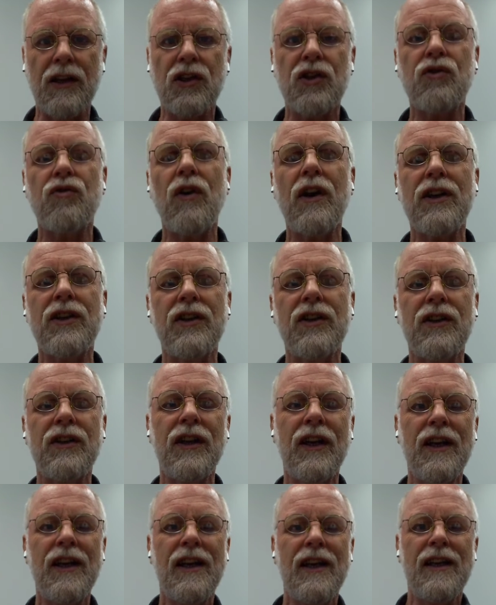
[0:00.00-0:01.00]

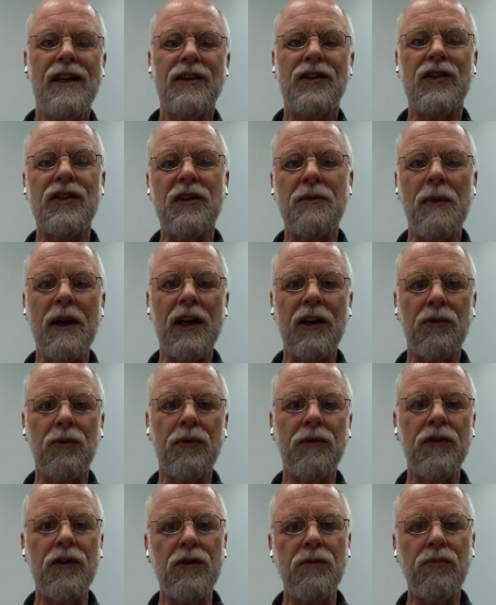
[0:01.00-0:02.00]
structured, systematic
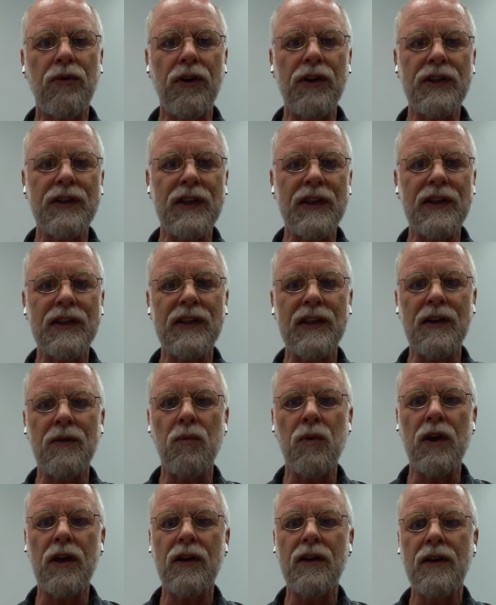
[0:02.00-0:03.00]
review process,
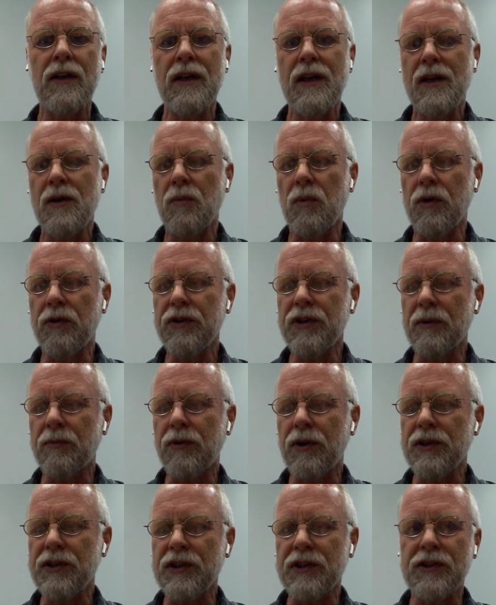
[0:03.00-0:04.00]
and we're in the
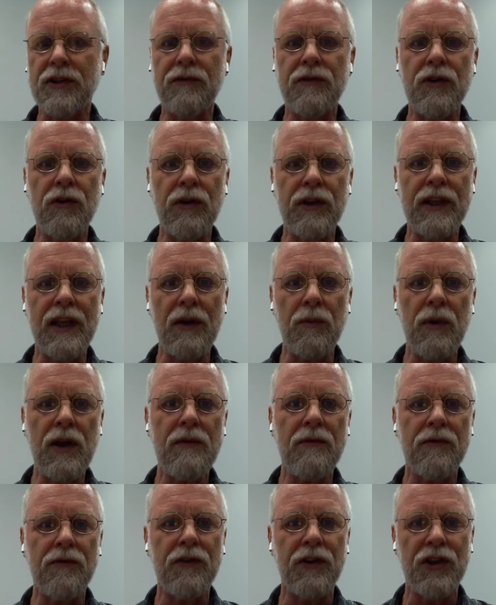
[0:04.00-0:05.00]
process of doing that. We
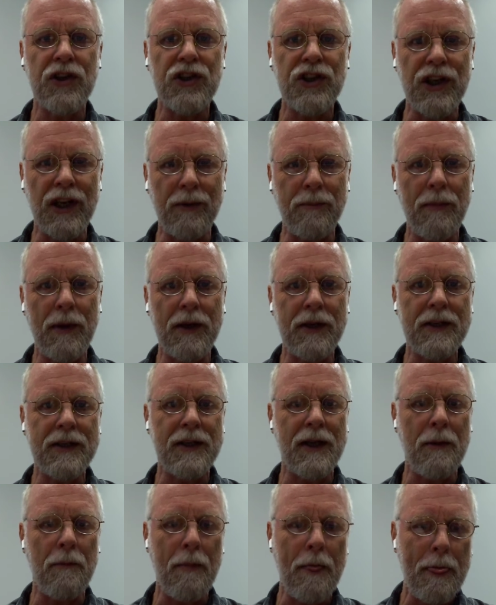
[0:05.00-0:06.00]
haven't finished yet, but
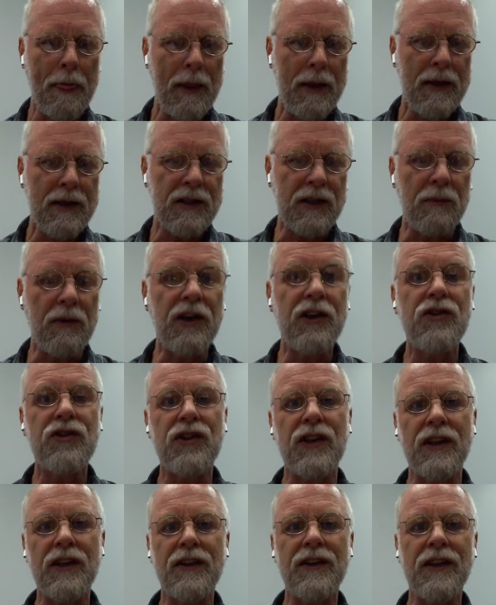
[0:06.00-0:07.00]
some
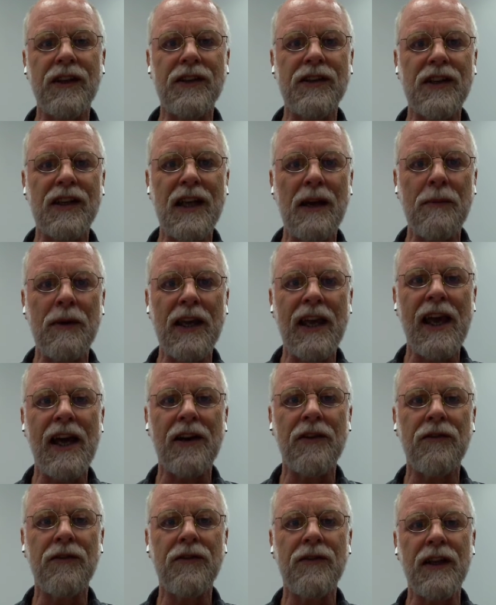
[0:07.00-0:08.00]
interesting things are coming
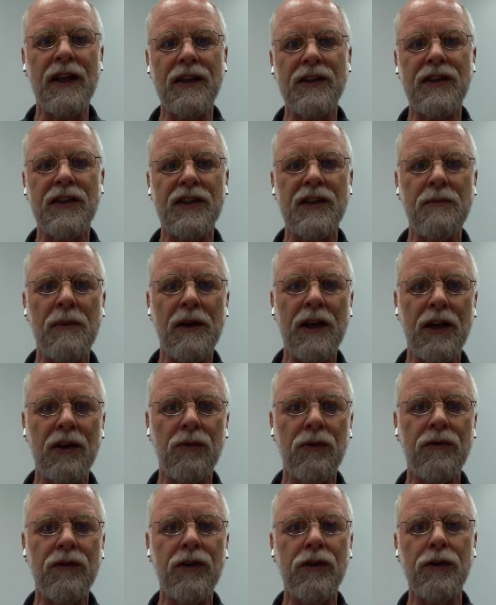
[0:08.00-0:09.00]
out of that
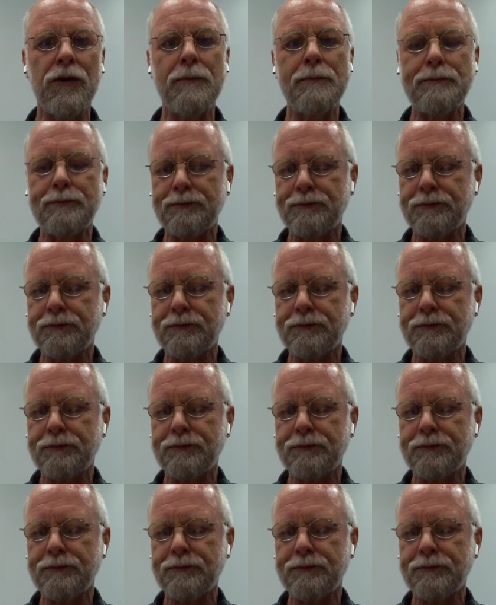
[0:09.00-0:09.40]
systematic review.